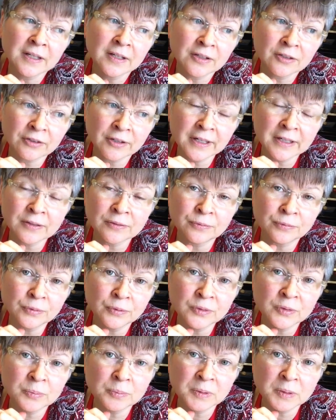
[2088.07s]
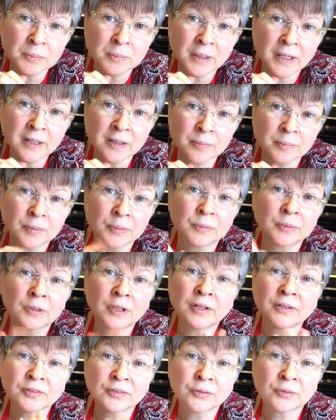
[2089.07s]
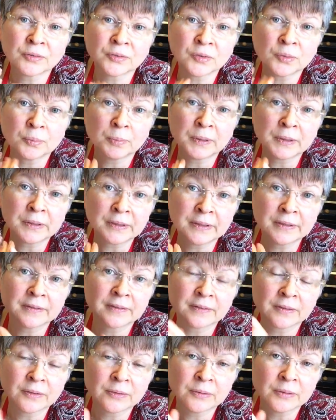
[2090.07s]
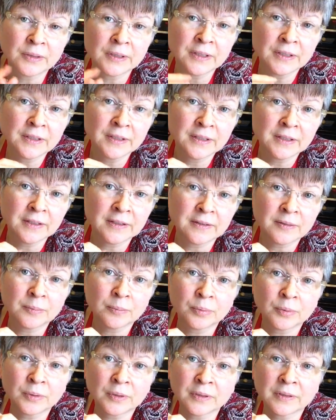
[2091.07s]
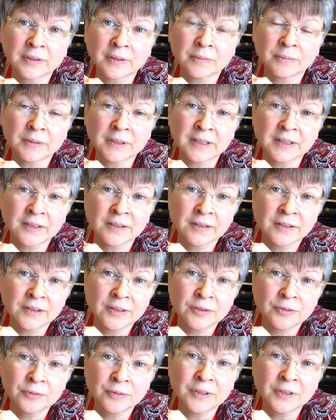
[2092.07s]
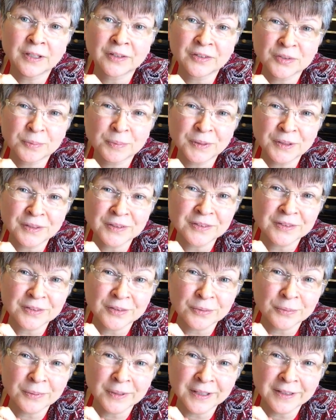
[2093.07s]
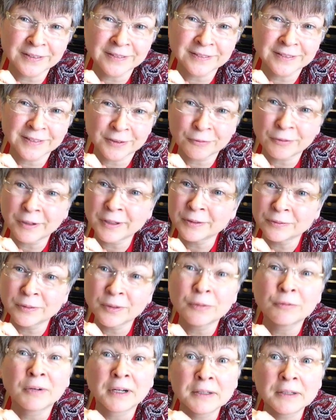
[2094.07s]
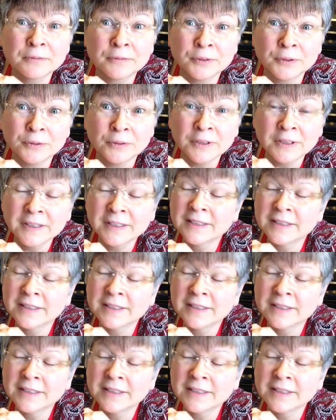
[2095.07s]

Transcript: Granted, food's a big part, but we're also a spirit. So it's important that we feed our spirits as well, the right food.